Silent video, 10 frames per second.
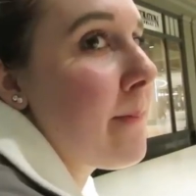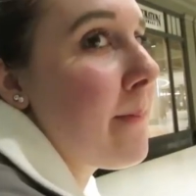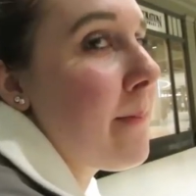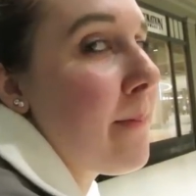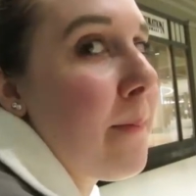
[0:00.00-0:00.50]

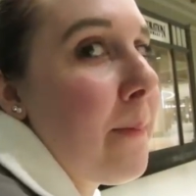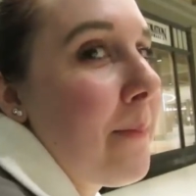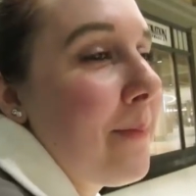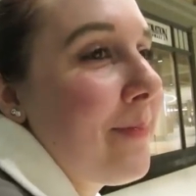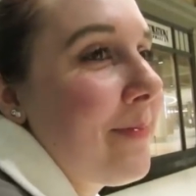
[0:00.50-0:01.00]
We're going
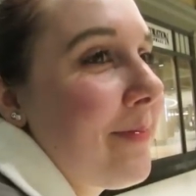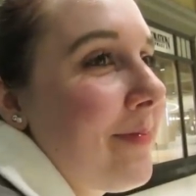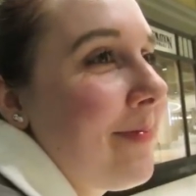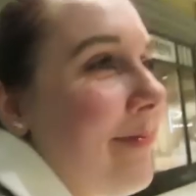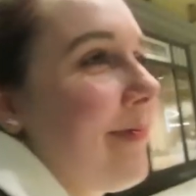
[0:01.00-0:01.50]
home.
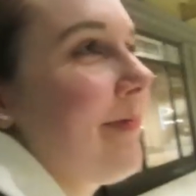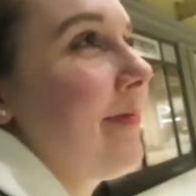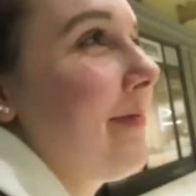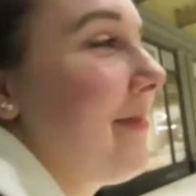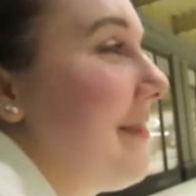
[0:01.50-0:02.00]

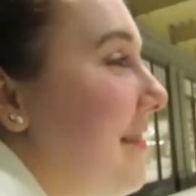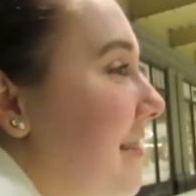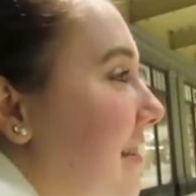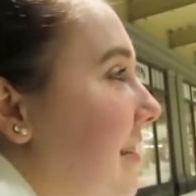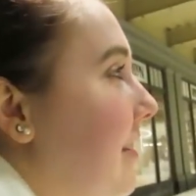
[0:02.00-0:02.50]
So we
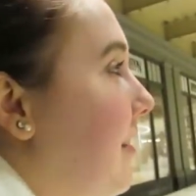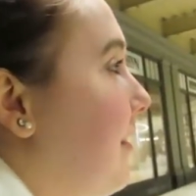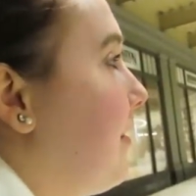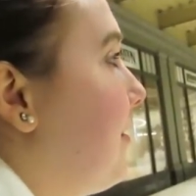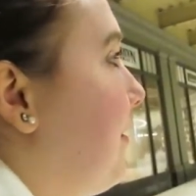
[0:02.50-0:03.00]
just went into
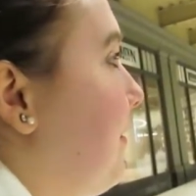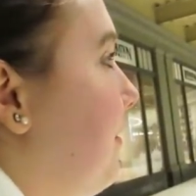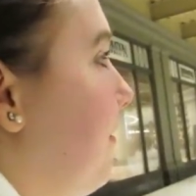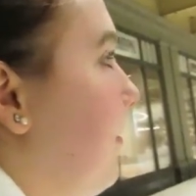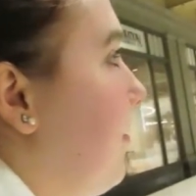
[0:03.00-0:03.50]
Victoria's
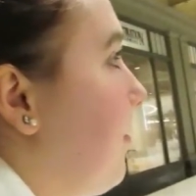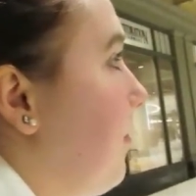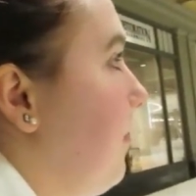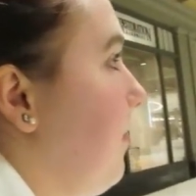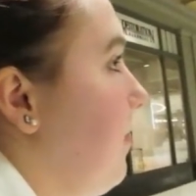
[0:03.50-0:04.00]
Secret with the
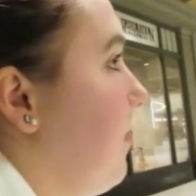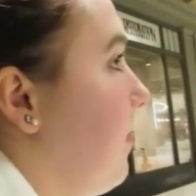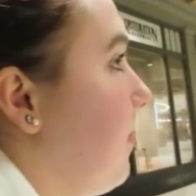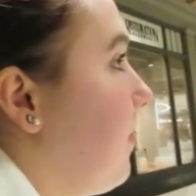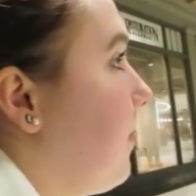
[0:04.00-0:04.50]
longest
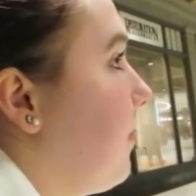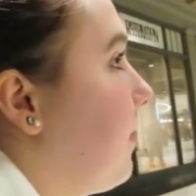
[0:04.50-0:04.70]
line, right?